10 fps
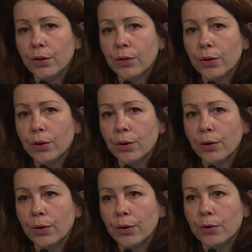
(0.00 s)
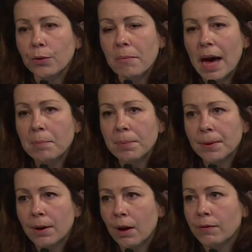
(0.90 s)
the map
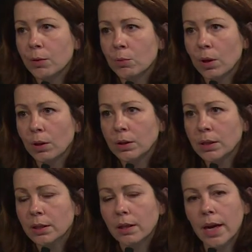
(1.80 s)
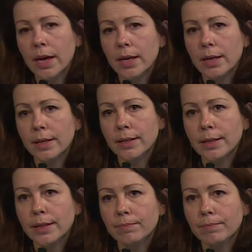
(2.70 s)
of the world and